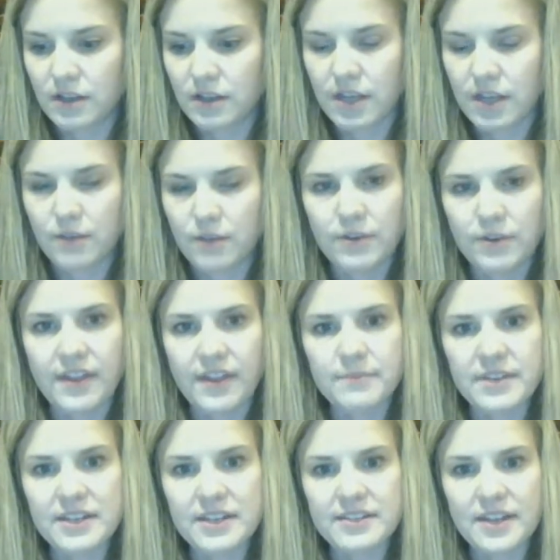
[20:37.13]
And with that
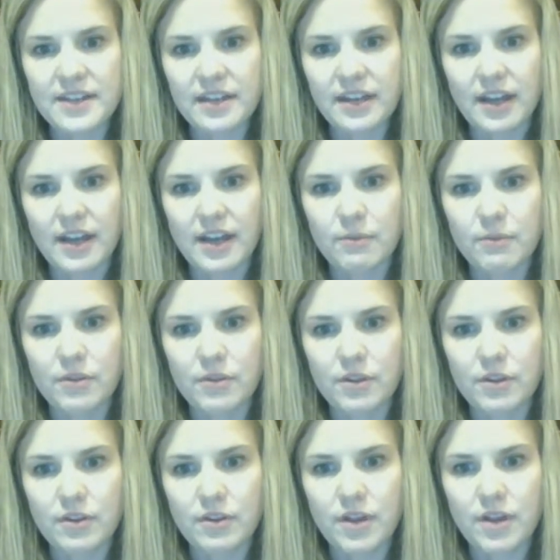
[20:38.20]
being said, I
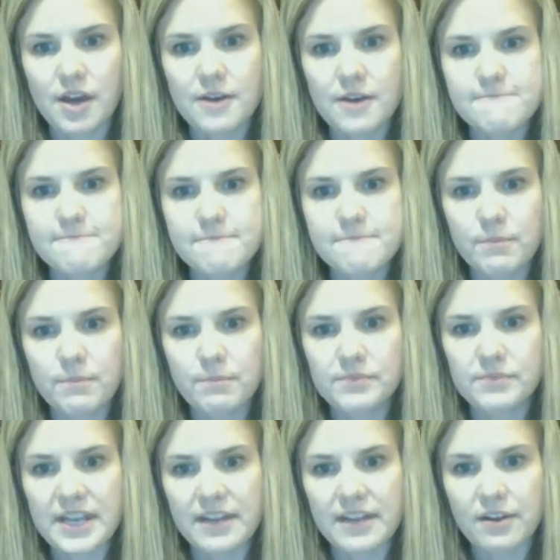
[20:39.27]
will
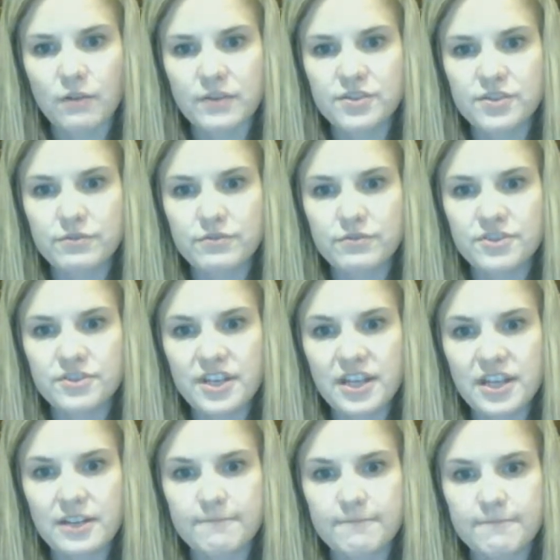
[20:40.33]
take it over to
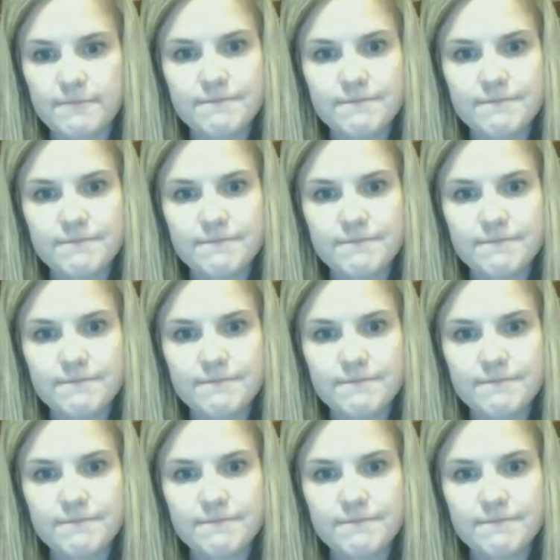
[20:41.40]
Janine.